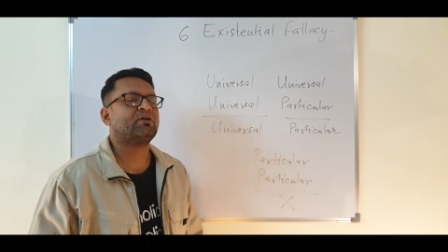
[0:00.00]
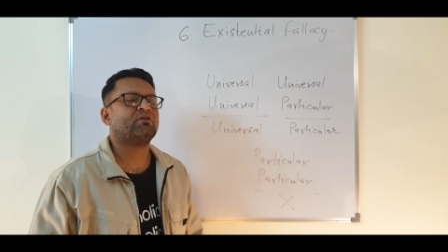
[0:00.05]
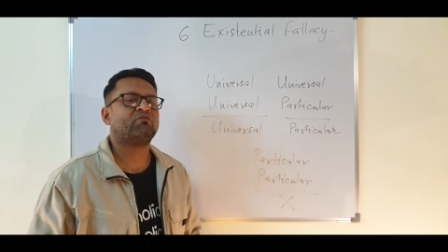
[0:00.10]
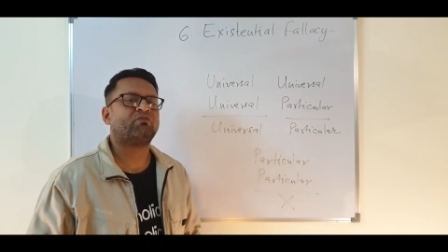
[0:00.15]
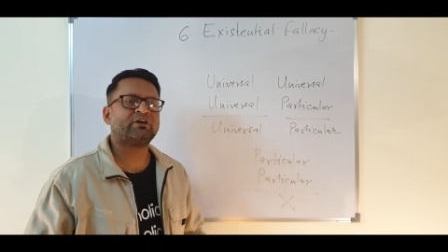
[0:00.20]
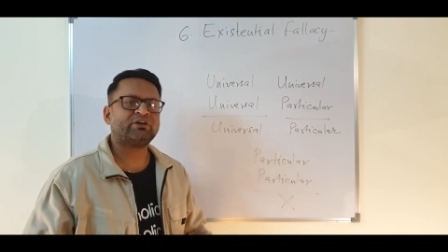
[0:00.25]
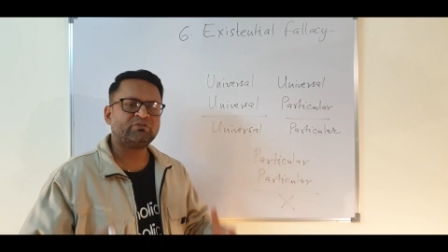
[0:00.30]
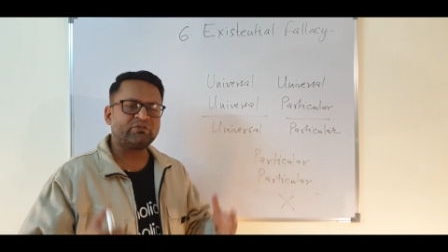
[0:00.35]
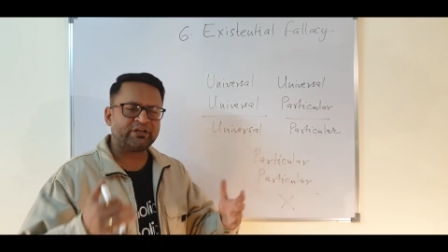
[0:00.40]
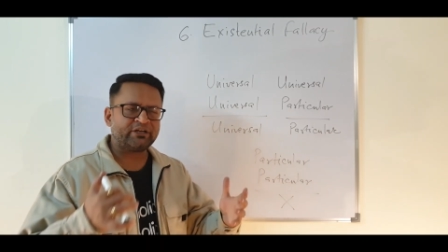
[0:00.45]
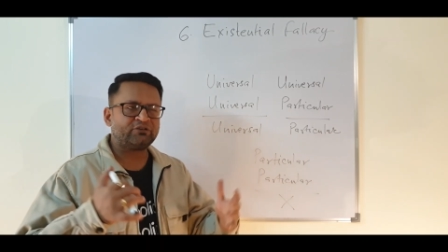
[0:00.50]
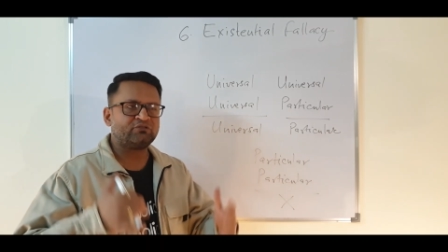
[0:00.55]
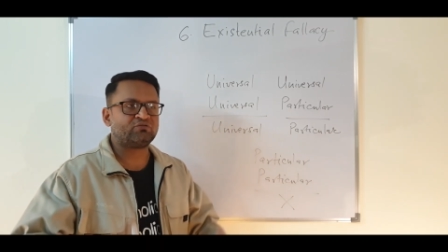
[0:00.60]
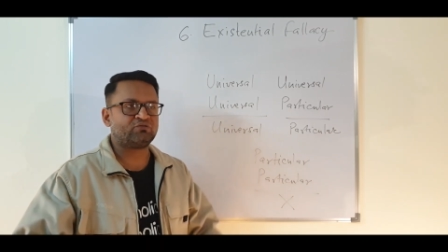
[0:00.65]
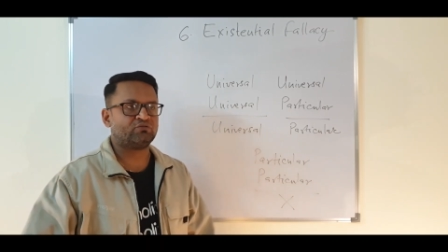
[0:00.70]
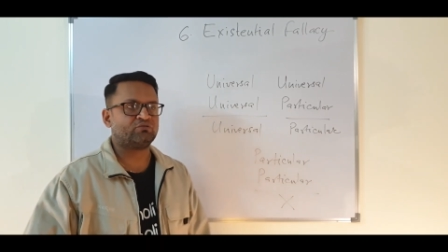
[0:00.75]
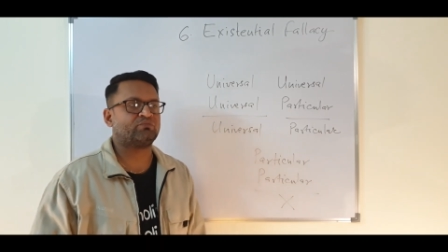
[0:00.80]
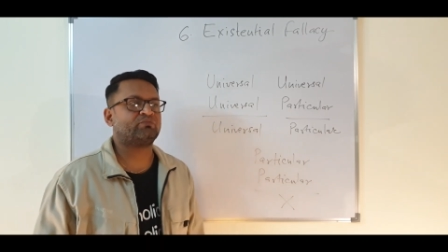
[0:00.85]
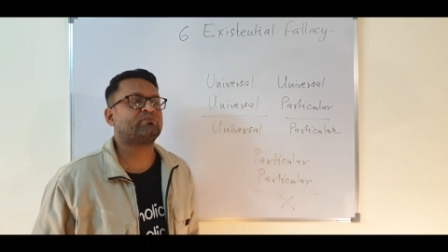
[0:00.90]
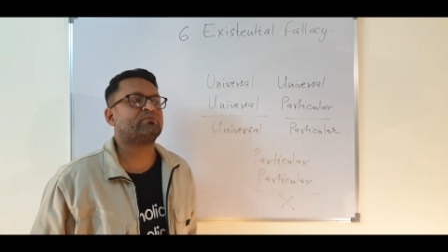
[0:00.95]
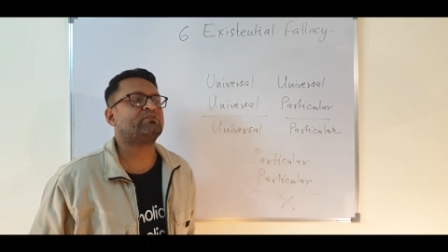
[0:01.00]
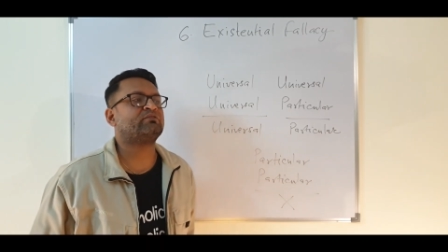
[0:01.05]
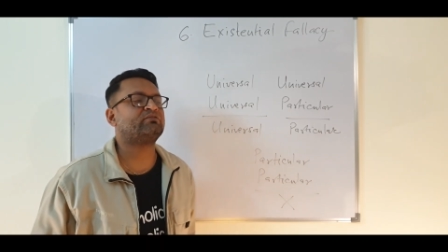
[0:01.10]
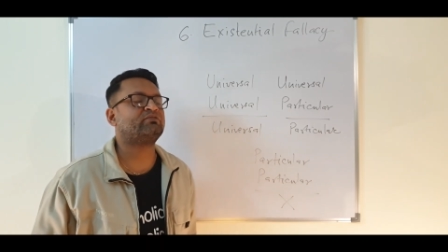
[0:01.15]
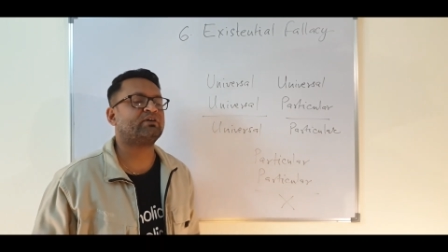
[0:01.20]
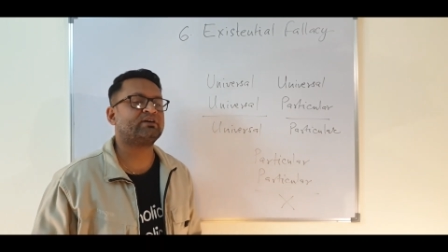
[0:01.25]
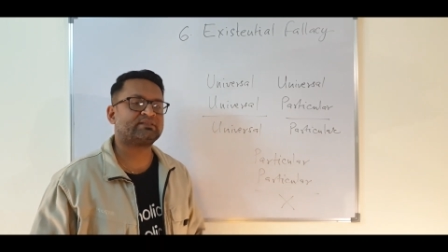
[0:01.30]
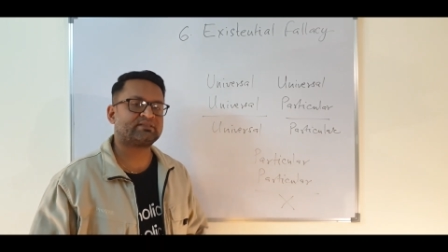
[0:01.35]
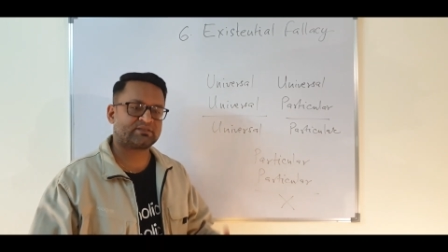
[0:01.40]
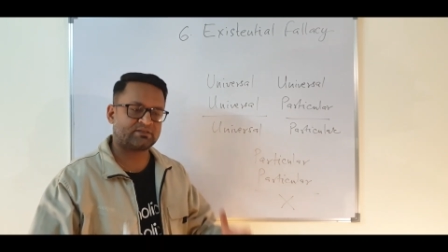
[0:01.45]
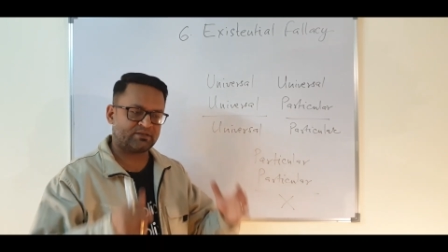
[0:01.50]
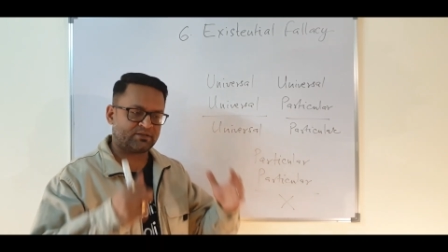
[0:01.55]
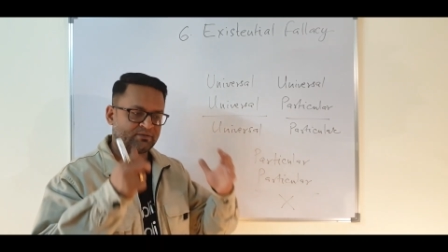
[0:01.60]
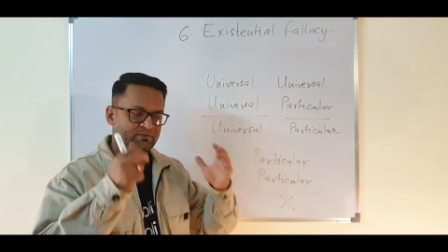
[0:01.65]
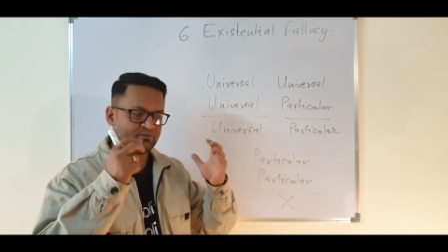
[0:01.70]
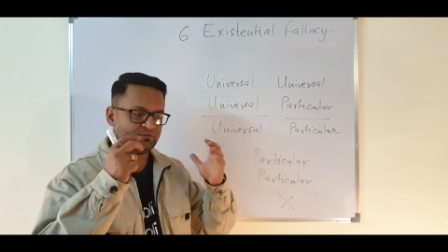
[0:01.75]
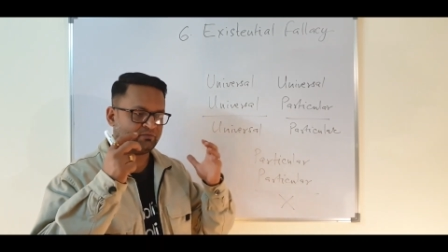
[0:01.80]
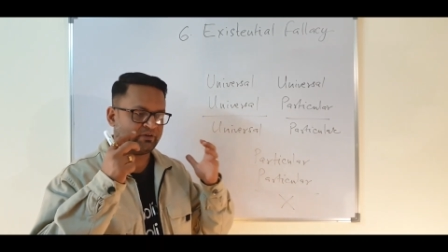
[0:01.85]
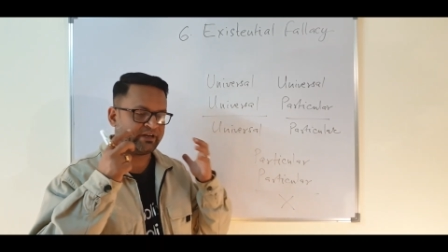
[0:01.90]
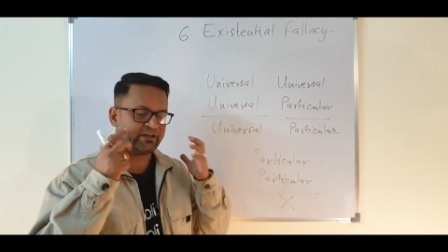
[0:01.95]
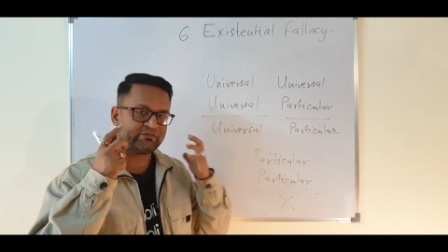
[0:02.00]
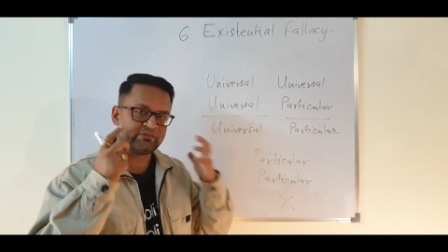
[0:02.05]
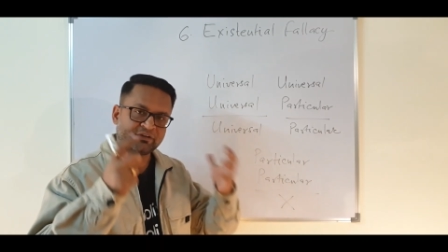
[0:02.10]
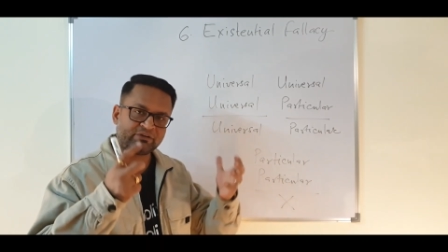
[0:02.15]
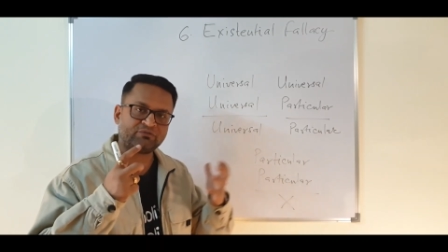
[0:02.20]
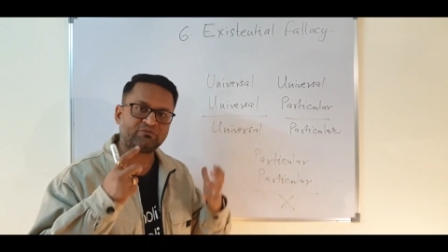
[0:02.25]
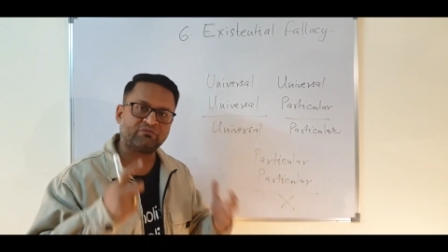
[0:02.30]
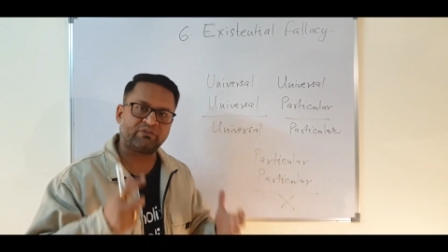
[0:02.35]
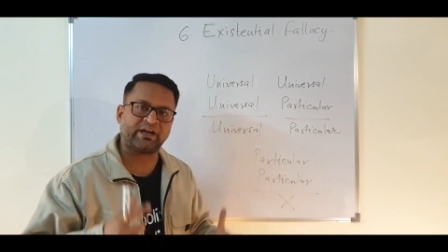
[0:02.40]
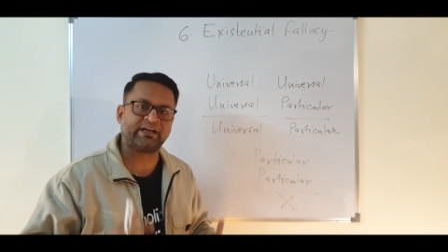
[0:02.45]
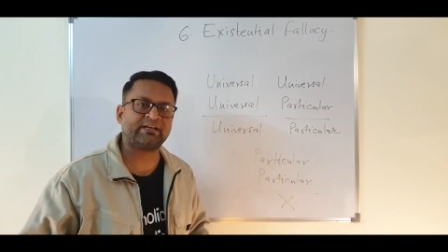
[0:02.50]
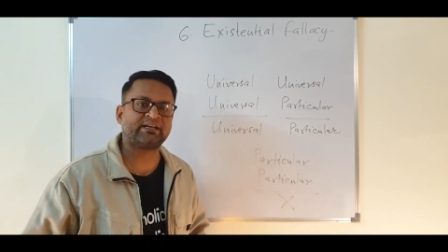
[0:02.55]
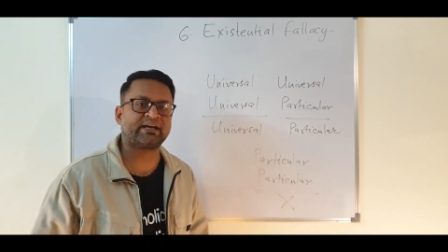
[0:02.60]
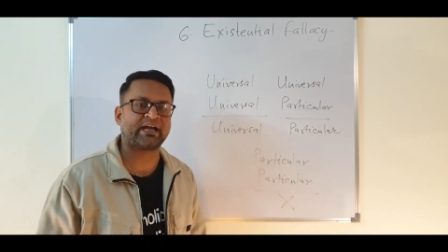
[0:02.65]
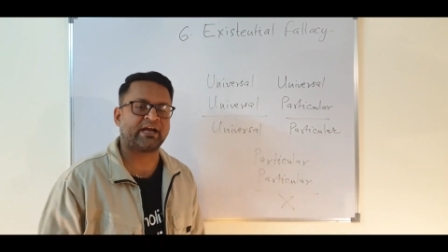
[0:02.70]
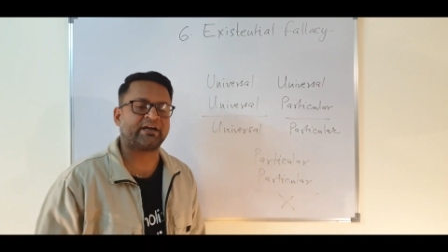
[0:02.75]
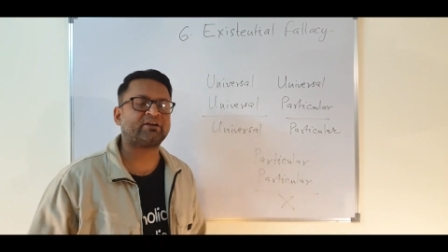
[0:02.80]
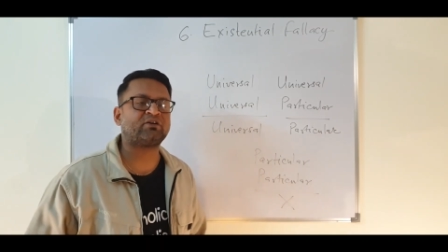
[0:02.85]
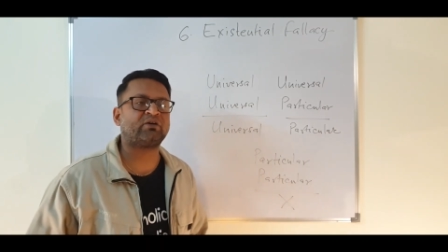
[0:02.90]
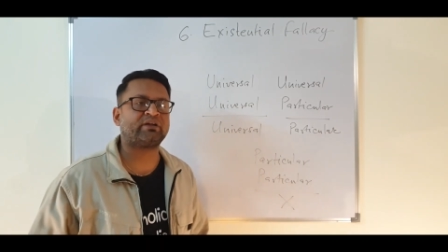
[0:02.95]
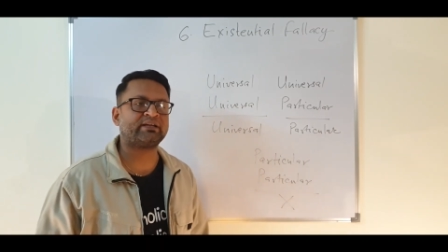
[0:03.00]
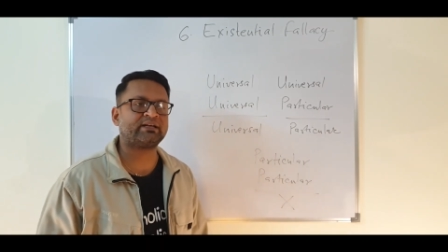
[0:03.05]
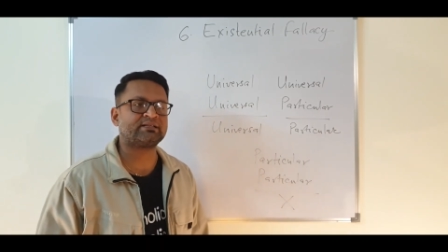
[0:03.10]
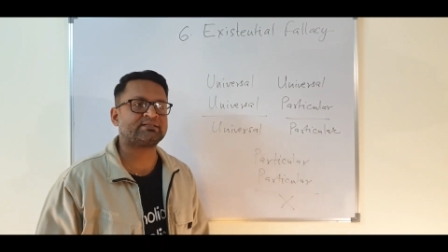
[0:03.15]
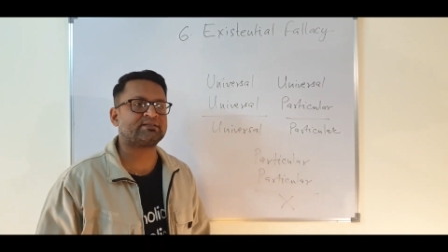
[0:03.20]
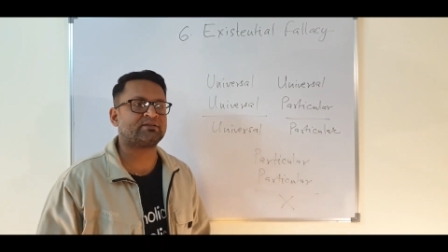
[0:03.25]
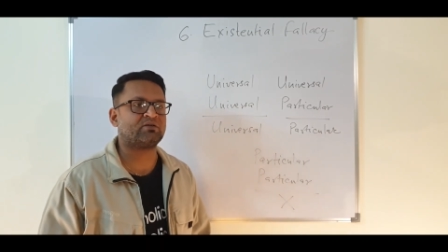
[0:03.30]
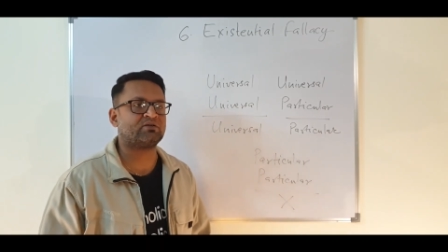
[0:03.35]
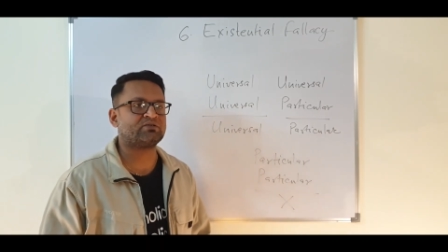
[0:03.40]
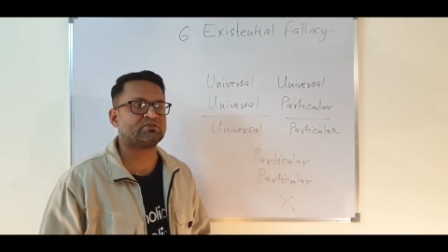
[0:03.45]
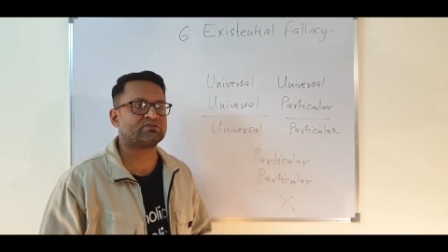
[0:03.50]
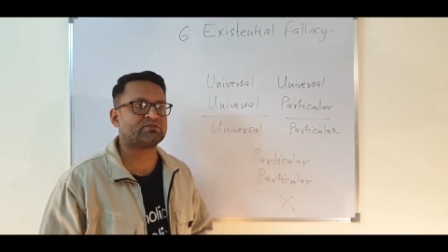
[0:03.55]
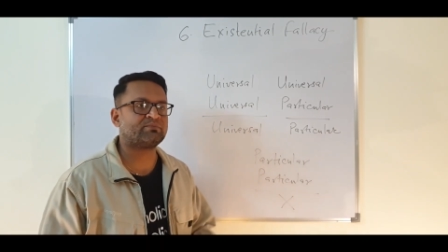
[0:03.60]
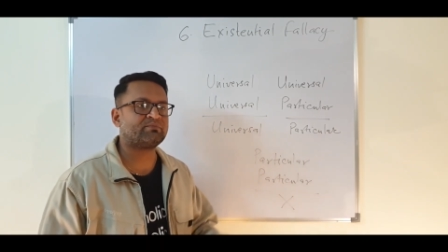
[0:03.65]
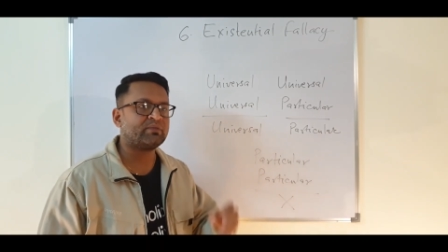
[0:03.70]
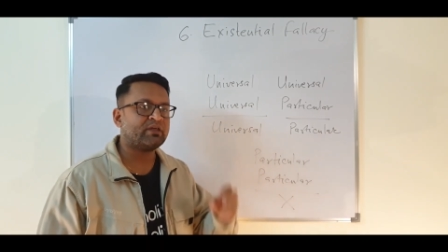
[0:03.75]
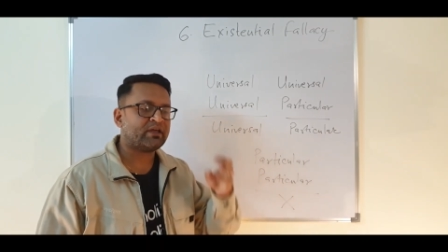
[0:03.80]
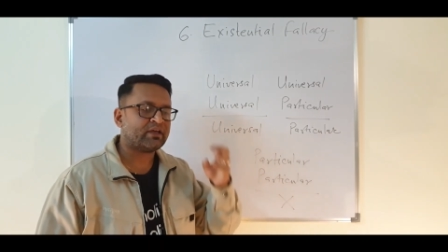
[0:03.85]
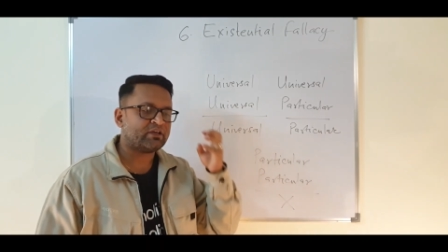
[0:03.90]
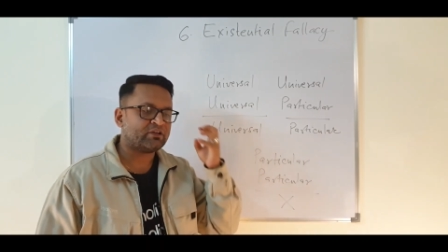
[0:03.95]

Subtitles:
what you need to do, first, whenever you find a categorical syllogism,